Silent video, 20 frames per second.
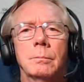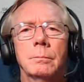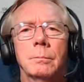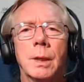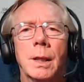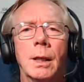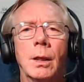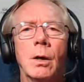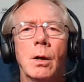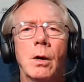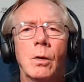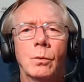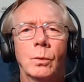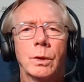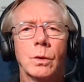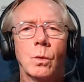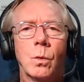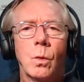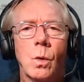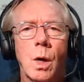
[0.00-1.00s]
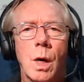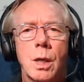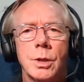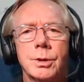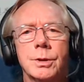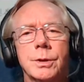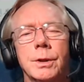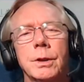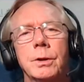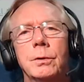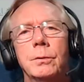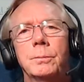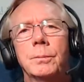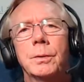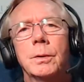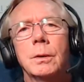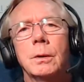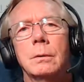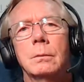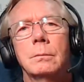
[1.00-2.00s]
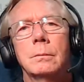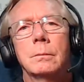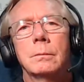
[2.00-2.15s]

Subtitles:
by law requires that you put